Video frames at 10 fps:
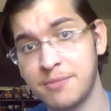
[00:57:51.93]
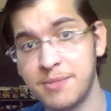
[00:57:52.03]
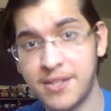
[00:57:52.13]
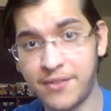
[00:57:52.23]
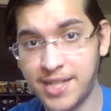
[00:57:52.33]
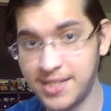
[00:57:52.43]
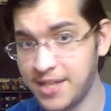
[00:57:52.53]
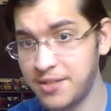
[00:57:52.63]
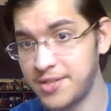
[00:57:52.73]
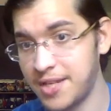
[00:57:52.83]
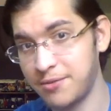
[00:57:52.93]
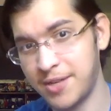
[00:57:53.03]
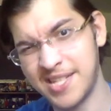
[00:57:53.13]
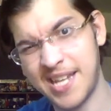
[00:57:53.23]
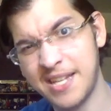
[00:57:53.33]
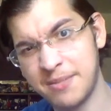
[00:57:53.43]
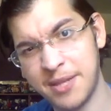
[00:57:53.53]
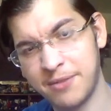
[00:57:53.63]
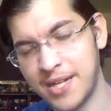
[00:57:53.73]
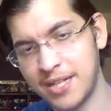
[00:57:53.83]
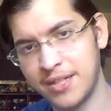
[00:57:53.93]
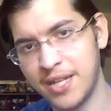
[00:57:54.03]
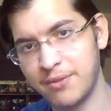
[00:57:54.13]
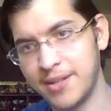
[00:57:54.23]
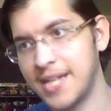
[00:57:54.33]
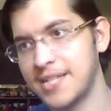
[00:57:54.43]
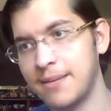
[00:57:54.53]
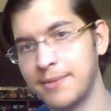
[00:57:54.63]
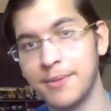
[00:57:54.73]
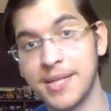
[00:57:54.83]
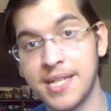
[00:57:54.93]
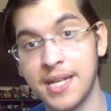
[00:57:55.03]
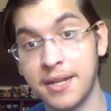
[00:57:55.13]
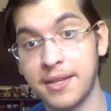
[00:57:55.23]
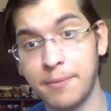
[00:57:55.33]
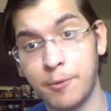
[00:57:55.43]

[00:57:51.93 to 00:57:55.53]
specifically Nintendo's E3, because I asked about the regular E3 last time and nobody said anything.